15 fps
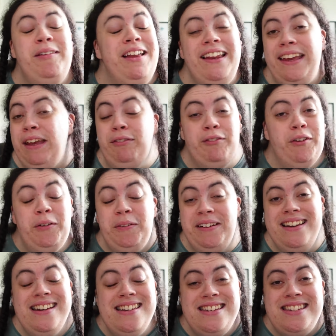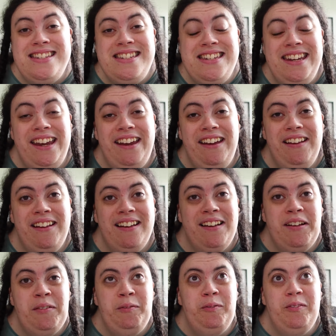looking forward to
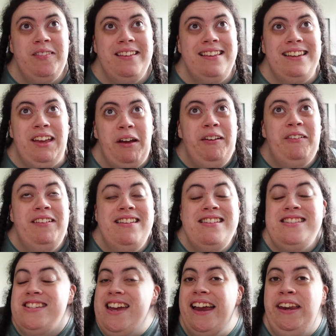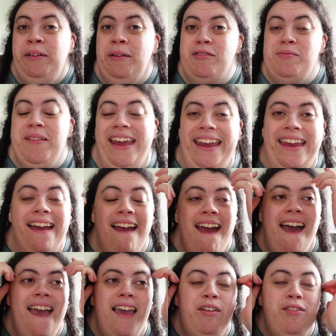going on this journey with me.
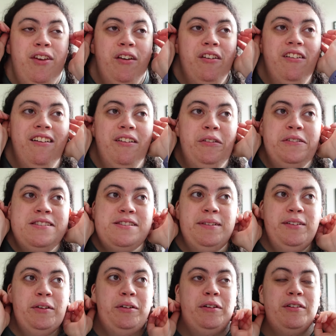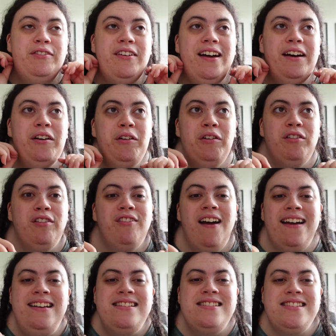If you're also an author or a
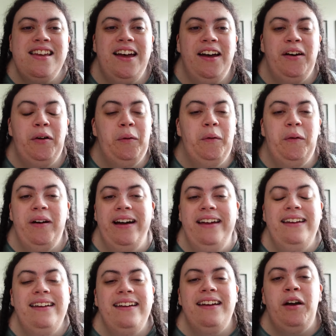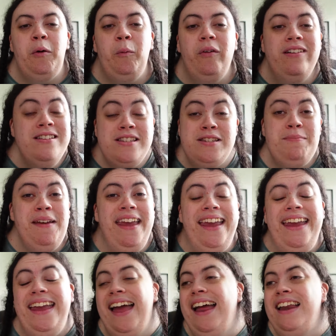writer or want to
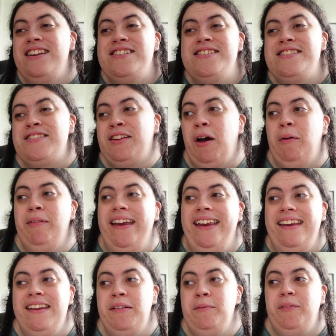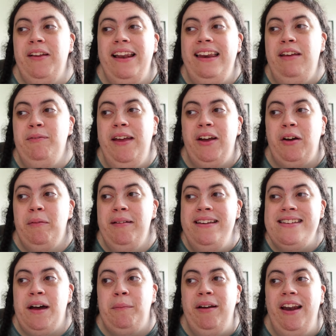be, just leave me a comment
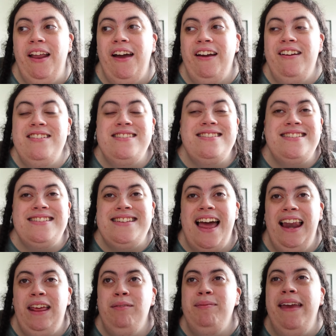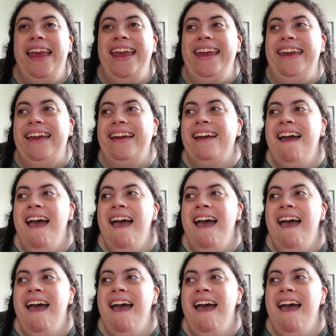down below telling me